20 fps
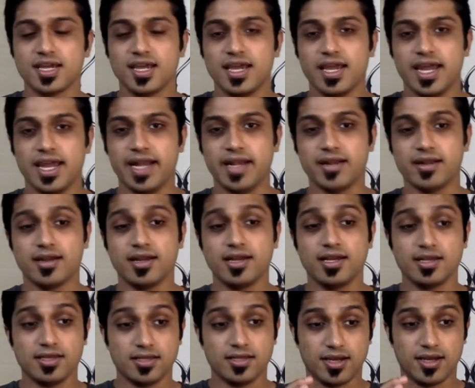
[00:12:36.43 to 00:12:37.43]
And
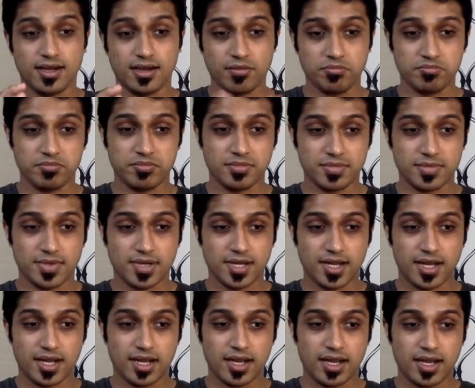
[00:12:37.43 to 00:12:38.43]

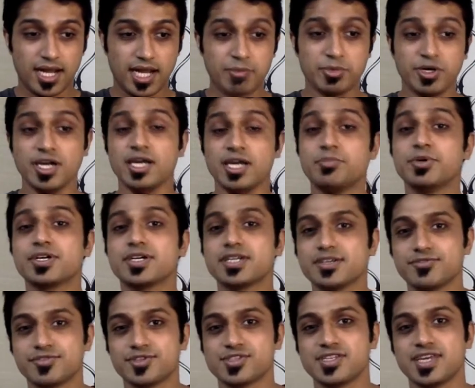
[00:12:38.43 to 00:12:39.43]
I'm a hypocrite
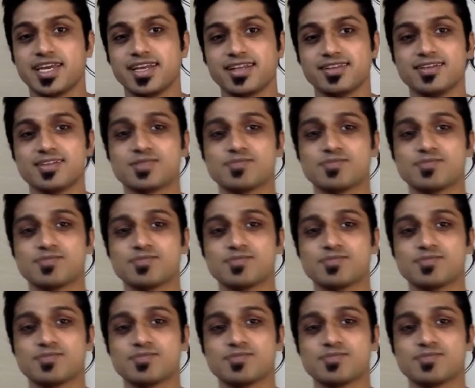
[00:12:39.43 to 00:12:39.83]
for saying this,